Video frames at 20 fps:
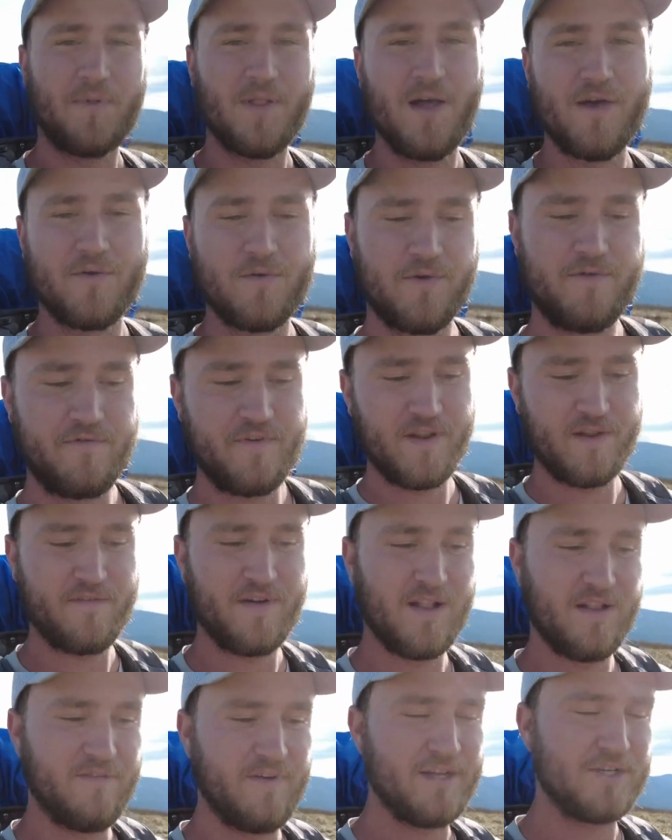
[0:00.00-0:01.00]
hundred feet of
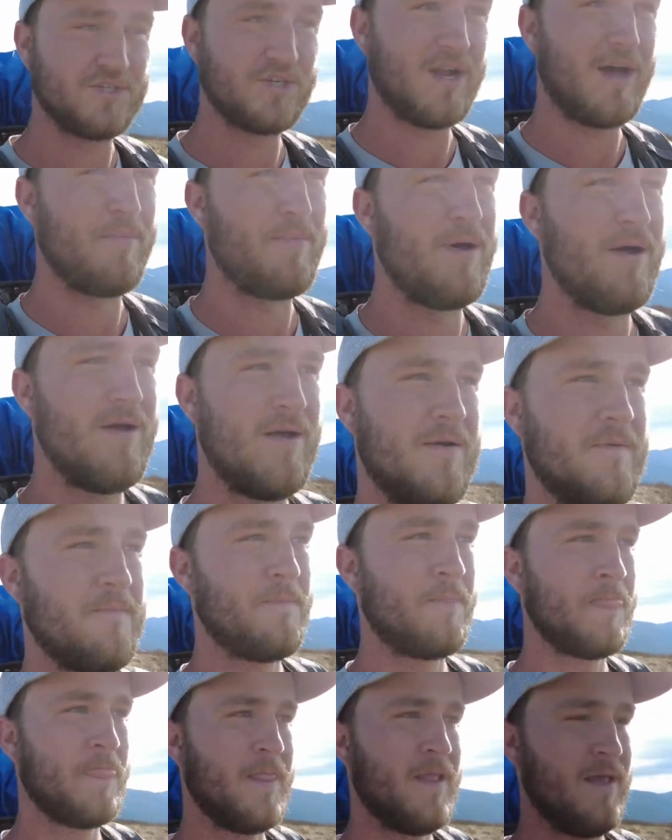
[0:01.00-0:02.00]
elevation up.
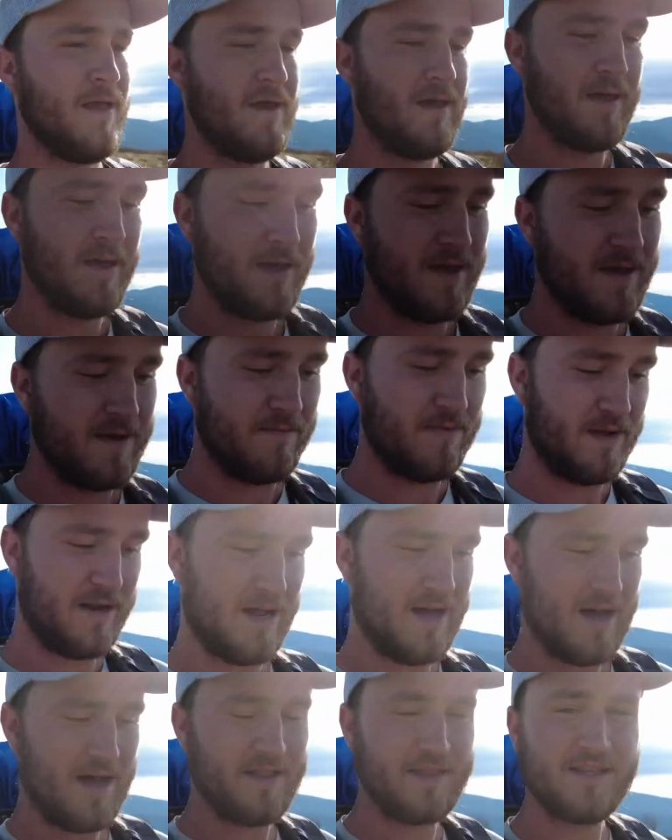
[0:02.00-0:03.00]

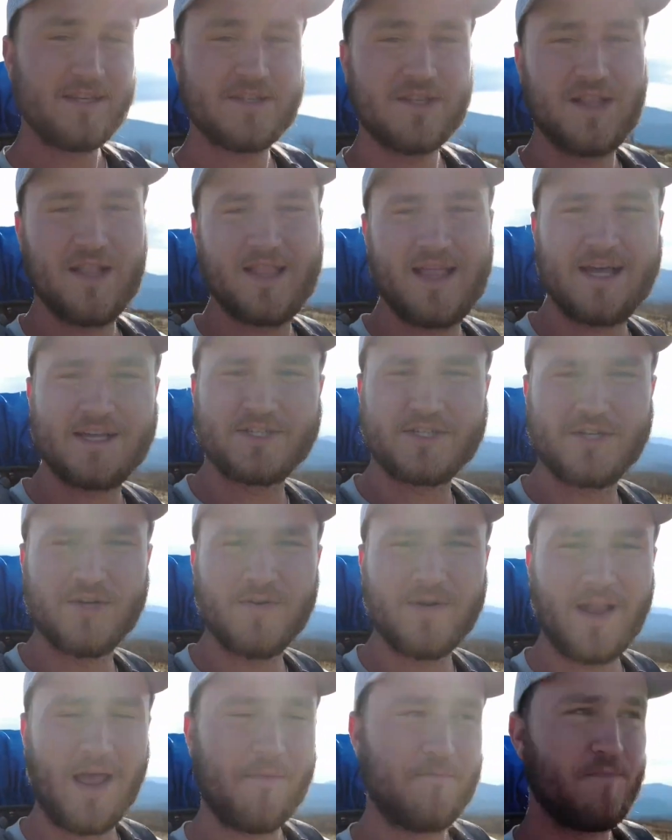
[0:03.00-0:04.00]
But these are the last two,
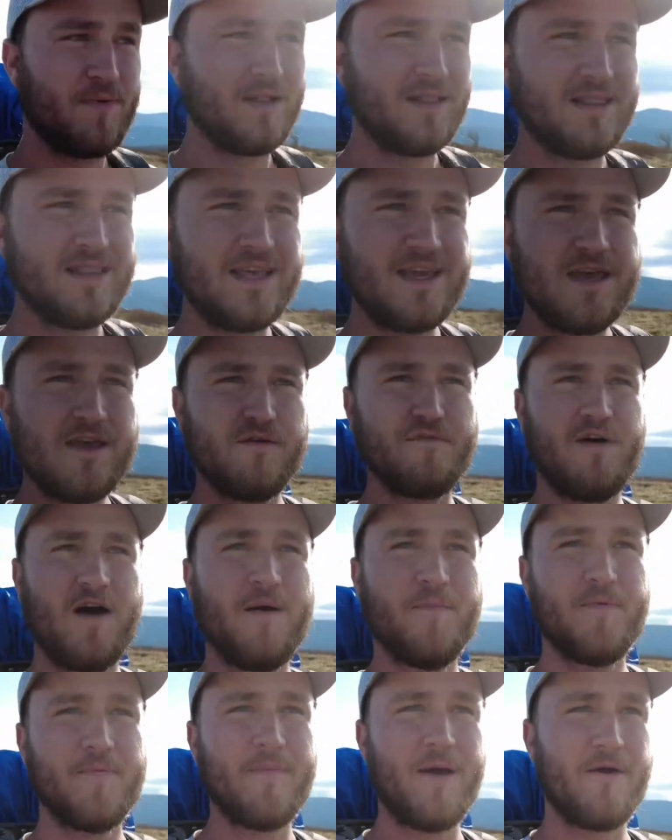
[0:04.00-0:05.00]
and I believe
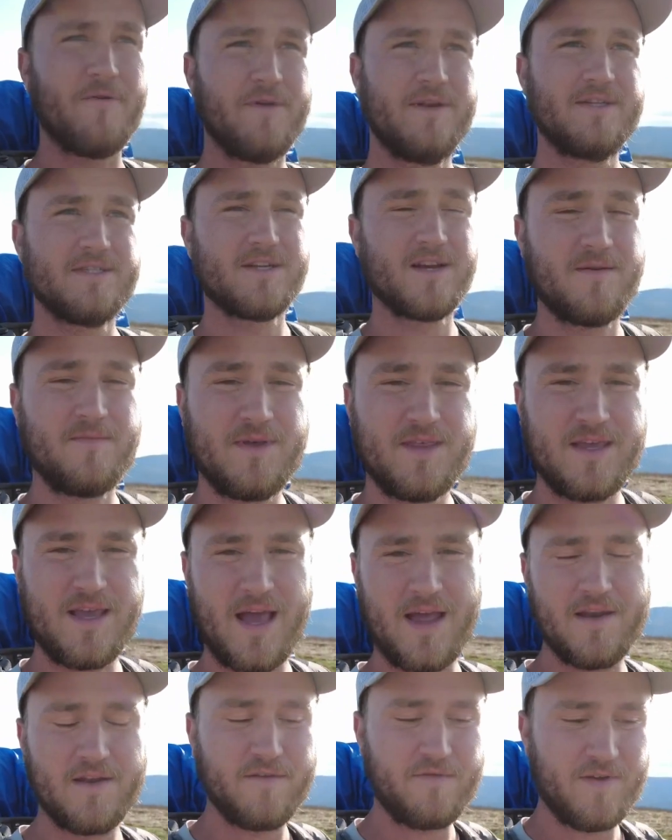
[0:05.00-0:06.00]
Hump Mountain is going to be the
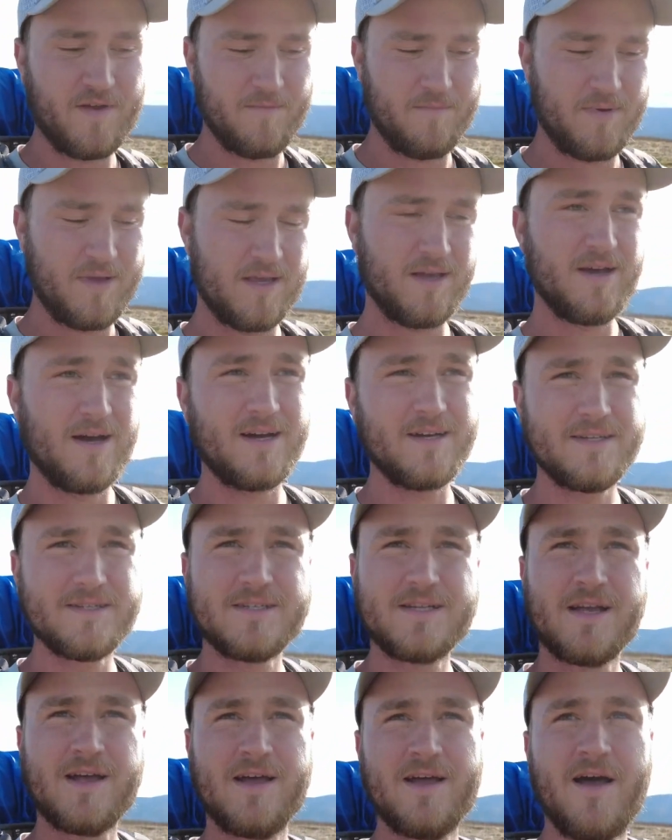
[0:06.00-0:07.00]
end of it
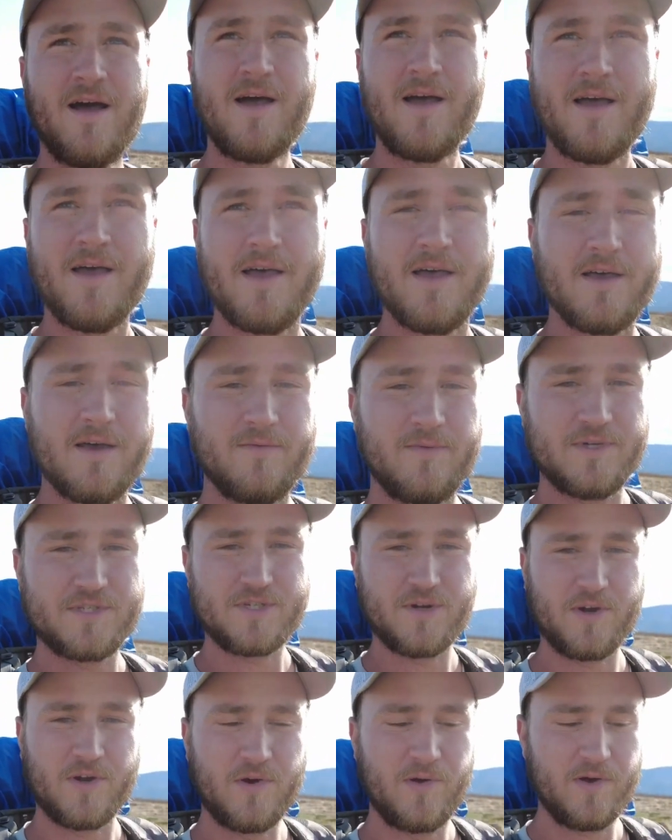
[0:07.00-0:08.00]
because we
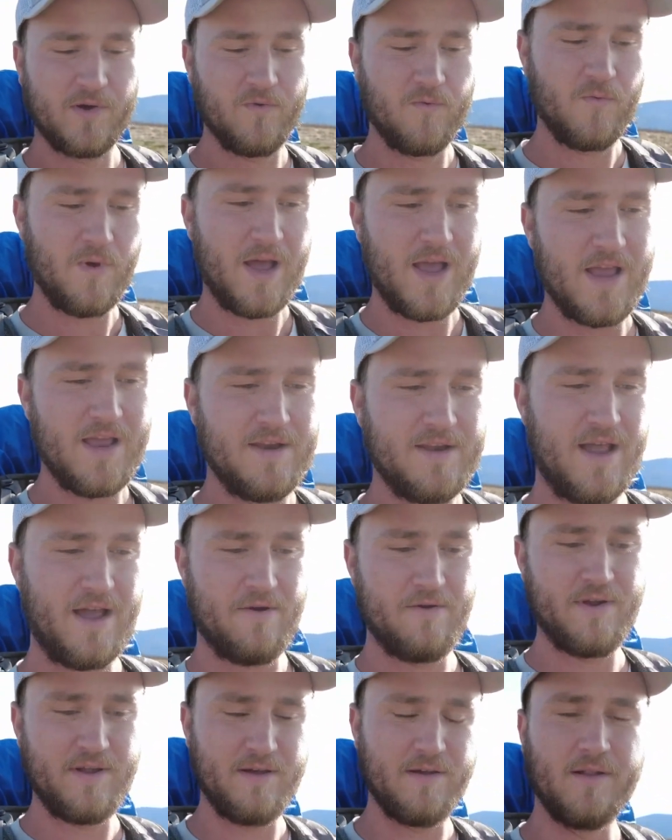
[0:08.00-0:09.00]
start going way
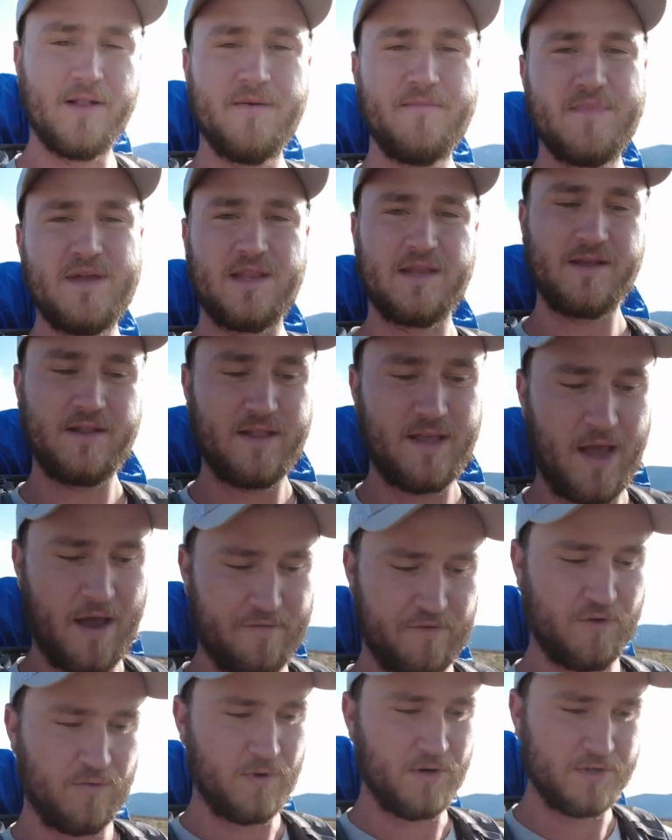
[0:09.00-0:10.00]
downhill immediately
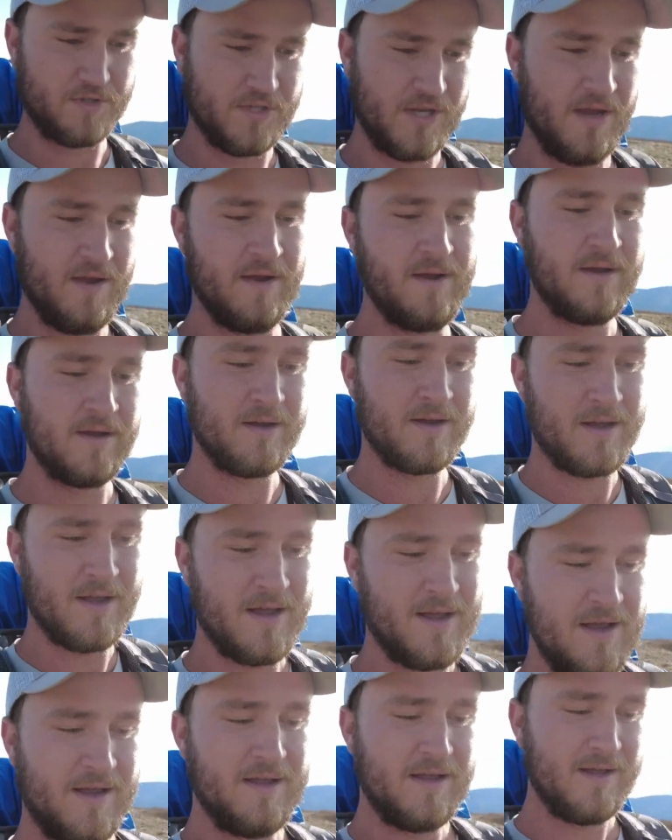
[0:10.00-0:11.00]
afterwards.
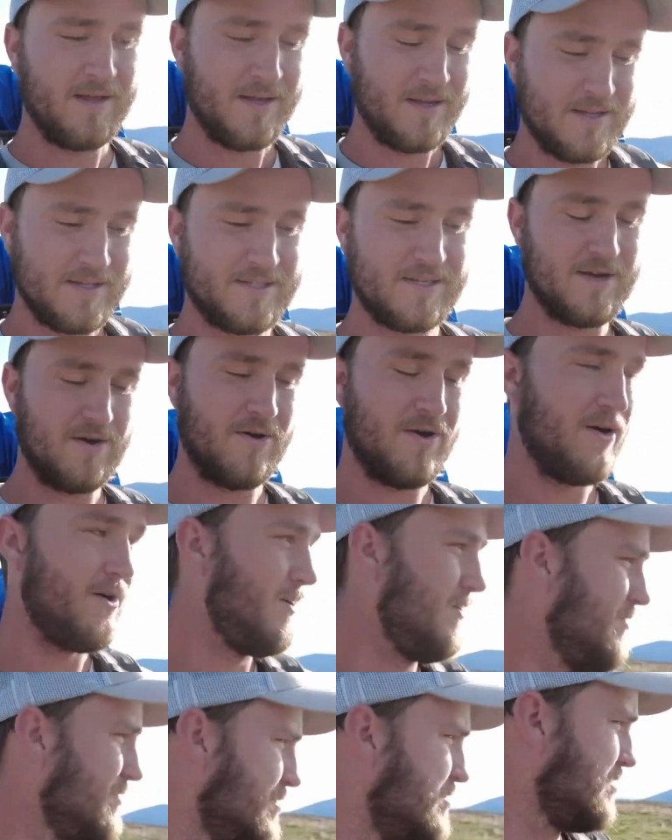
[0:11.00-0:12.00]
So
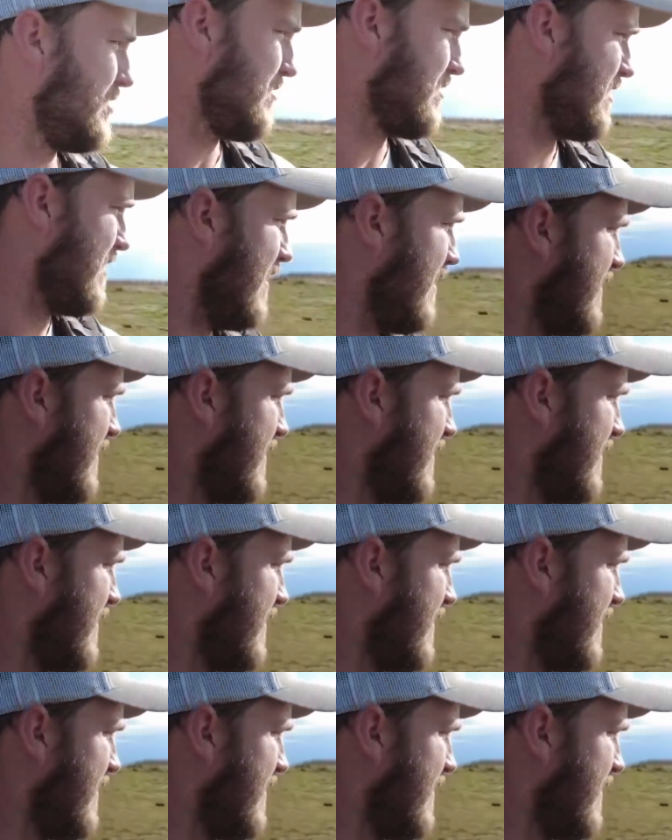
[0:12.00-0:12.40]
we'll show you